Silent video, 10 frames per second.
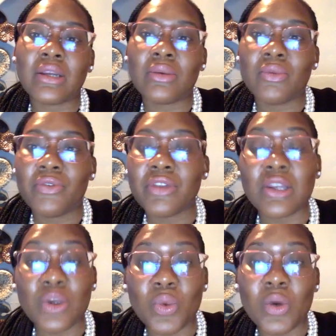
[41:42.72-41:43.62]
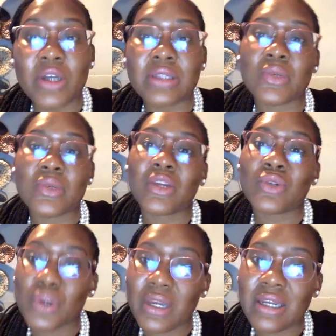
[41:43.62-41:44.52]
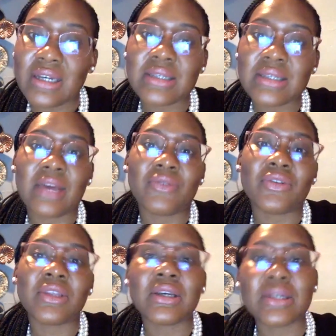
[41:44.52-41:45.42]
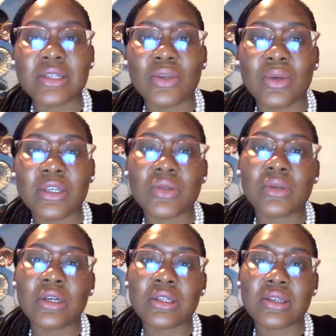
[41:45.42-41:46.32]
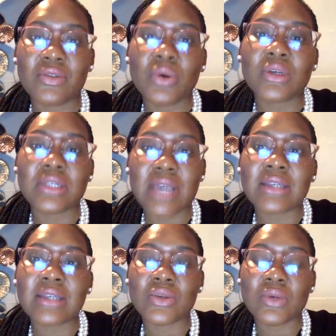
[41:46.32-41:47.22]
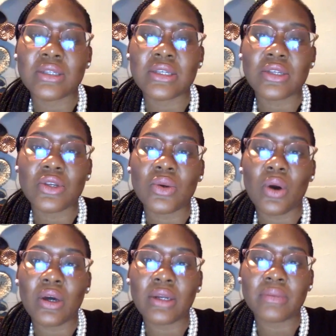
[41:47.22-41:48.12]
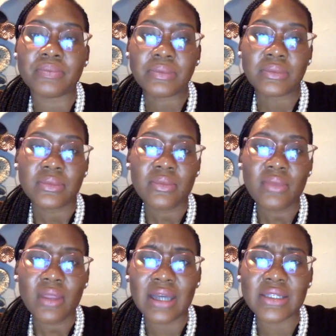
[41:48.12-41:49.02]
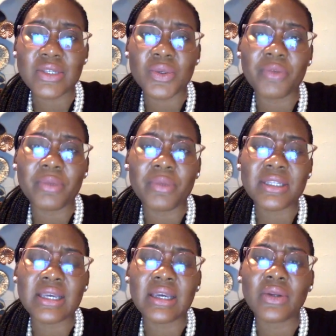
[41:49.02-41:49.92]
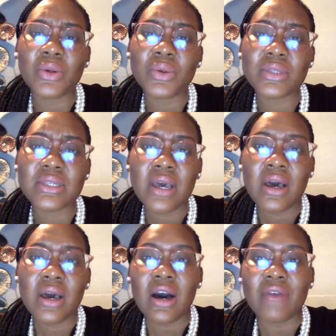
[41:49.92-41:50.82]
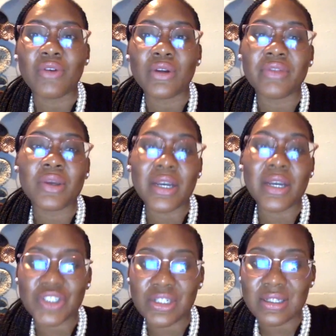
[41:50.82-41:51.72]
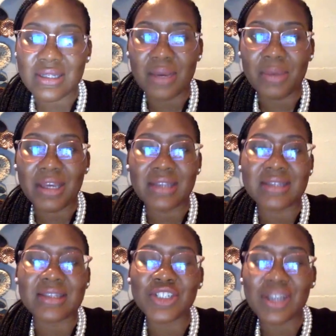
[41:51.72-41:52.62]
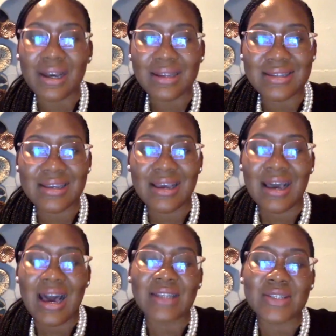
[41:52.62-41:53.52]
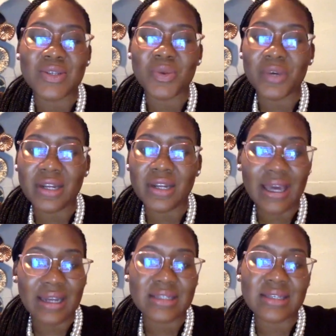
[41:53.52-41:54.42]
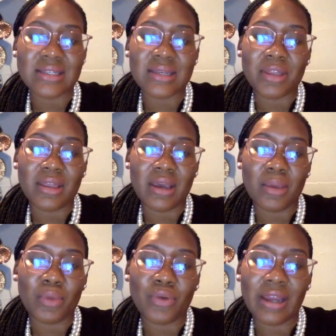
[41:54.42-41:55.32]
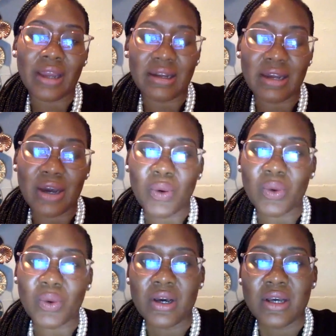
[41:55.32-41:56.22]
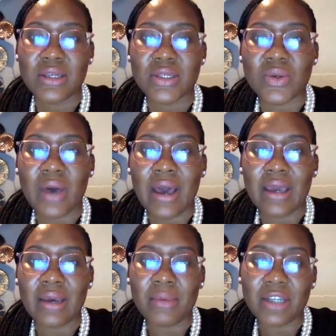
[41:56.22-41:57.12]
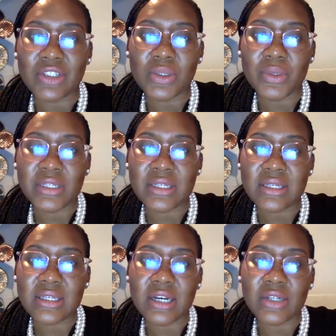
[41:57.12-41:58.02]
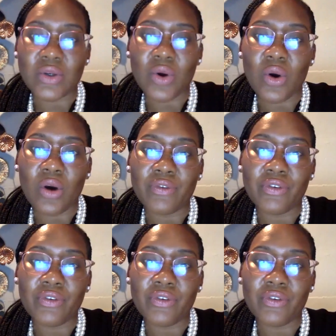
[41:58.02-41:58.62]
For the new ones when you join us, and for the continuing students, of course, as you continue on. And so we've been taking notes of all of the questions coming into the chat, and so we're gonna get into some of them right now. So I am actually going to start off